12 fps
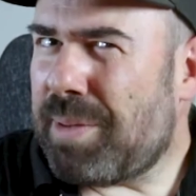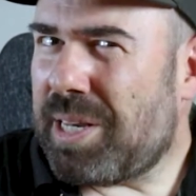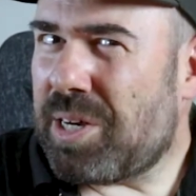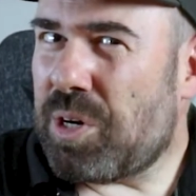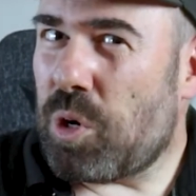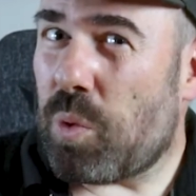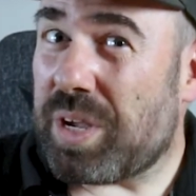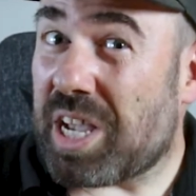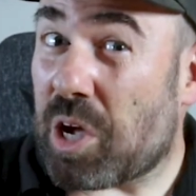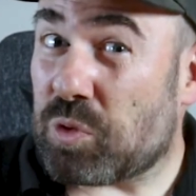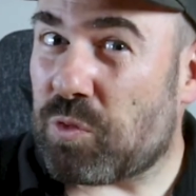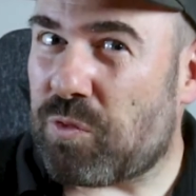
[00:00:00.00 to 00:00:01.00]
mean, knowing
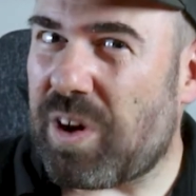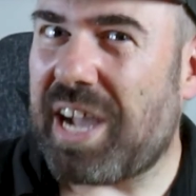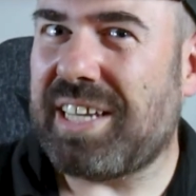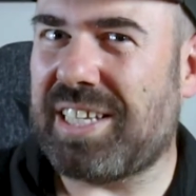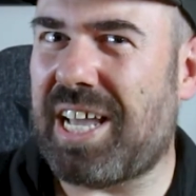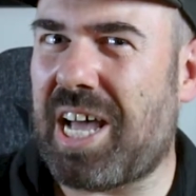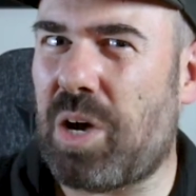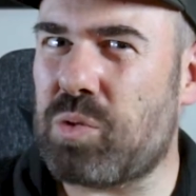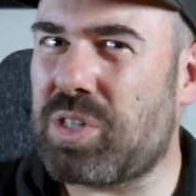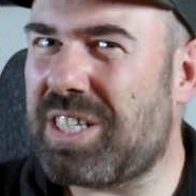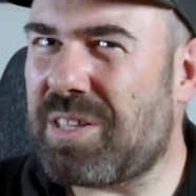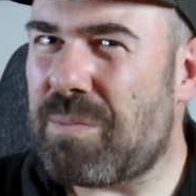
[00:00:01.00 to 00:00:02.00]
how to find a house,
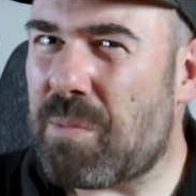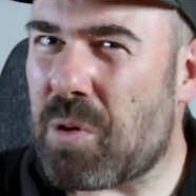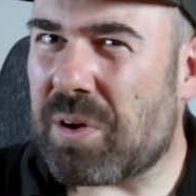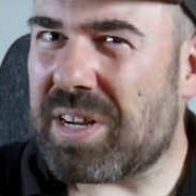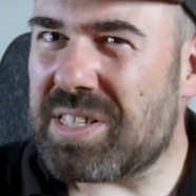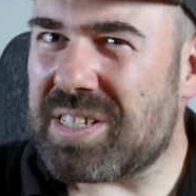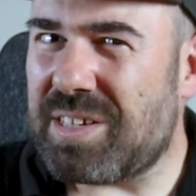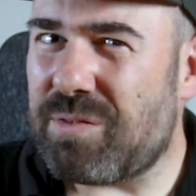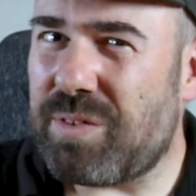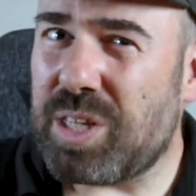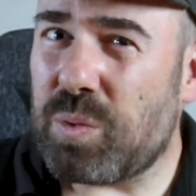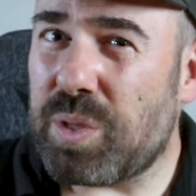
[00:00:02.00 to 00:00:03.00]
get a mortgage and
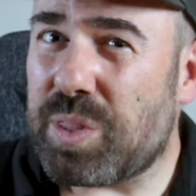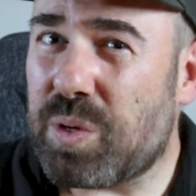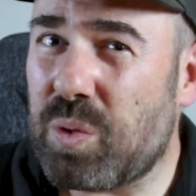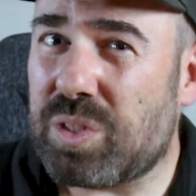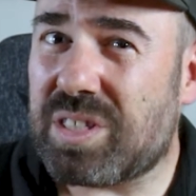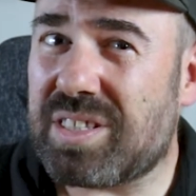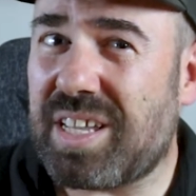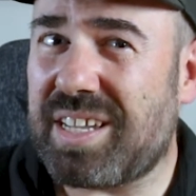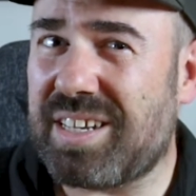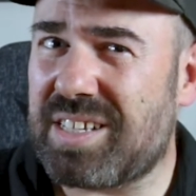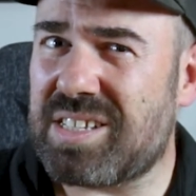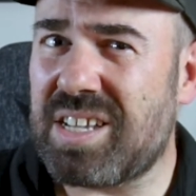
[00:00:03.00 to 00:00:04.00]
fill it with good
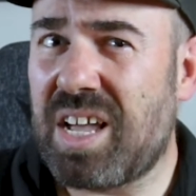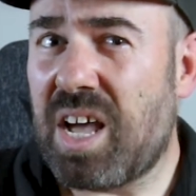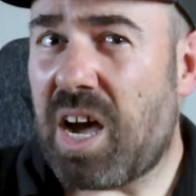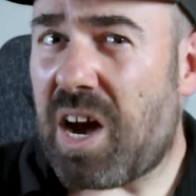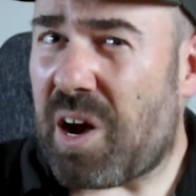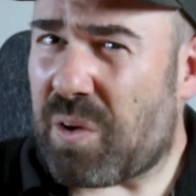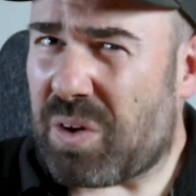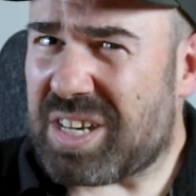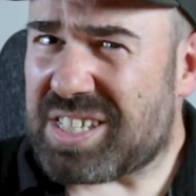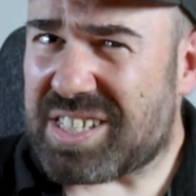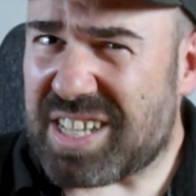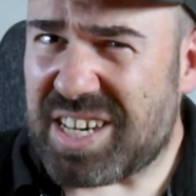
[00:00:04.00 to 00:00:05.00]
tenants are all
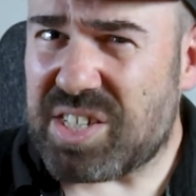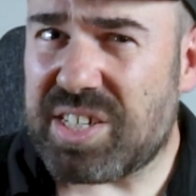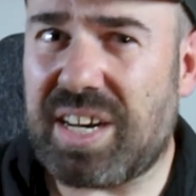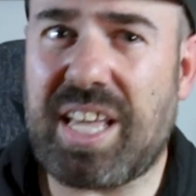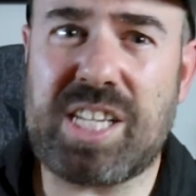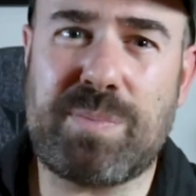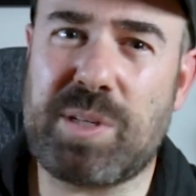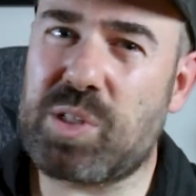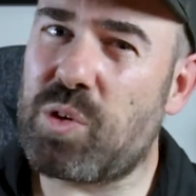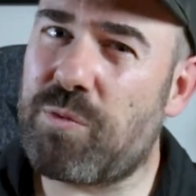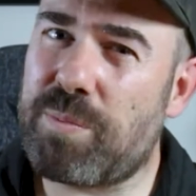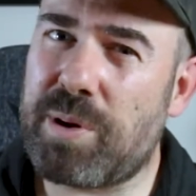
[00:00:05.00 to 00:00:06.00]
essential aspects
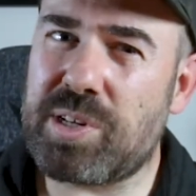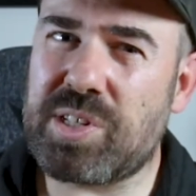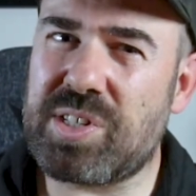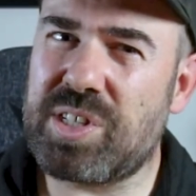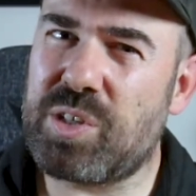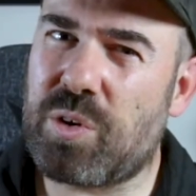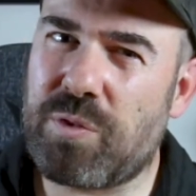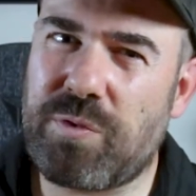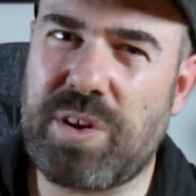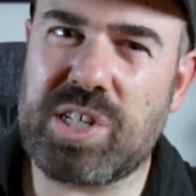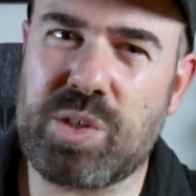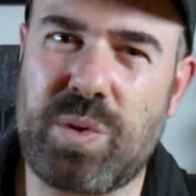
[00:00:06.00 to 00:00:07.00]
of purchasing your
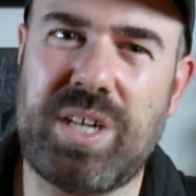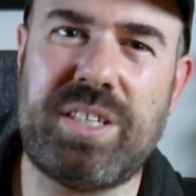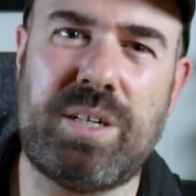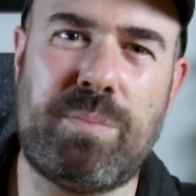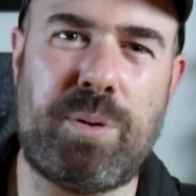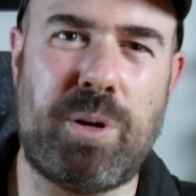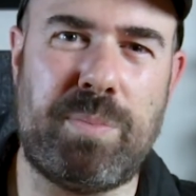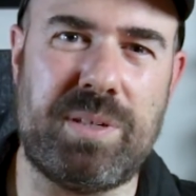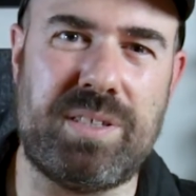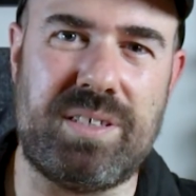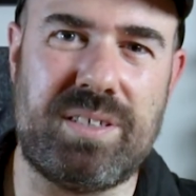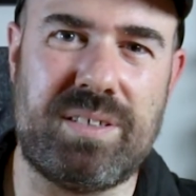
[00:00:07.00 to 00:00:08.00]
first rental property.